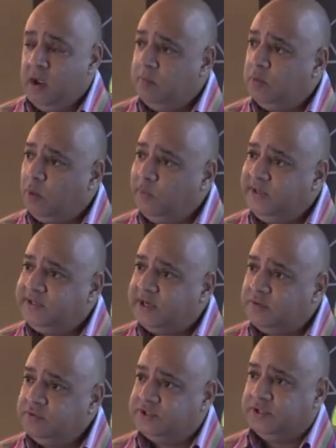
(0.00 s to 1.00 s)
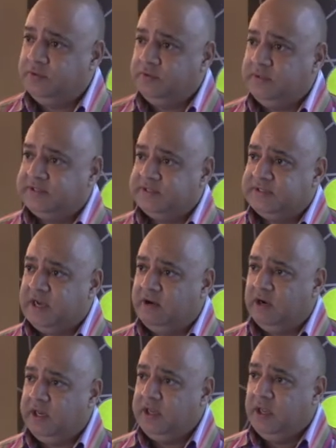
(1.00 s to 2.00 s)
But what we don't do
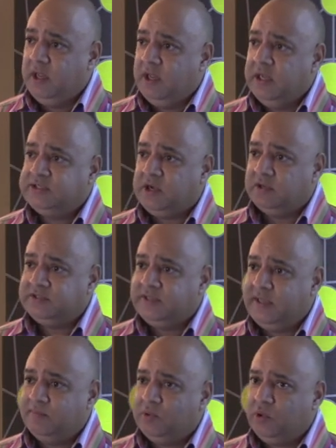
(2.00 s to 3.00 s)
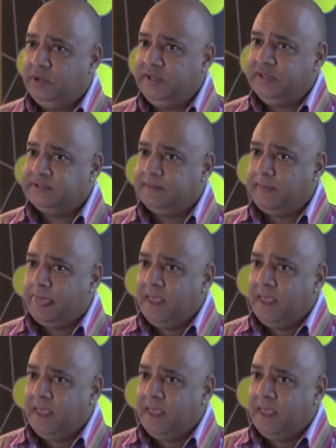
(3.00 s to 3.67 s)
necessarily is ask the employees.